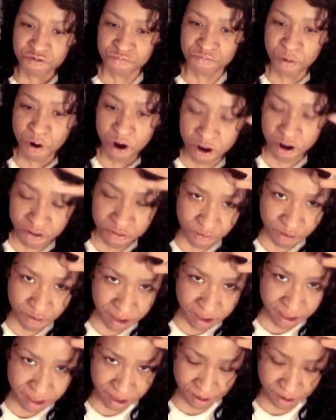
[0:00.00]
part right
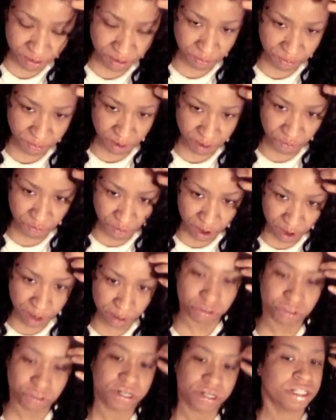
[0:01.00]
here, no matter what
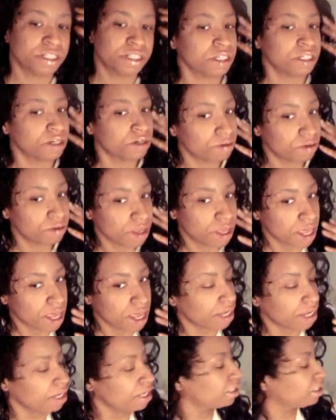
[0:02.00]
I'm trying to do.
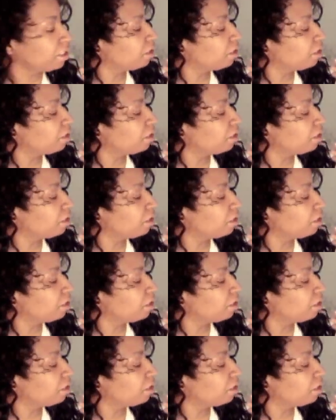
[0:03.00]
And this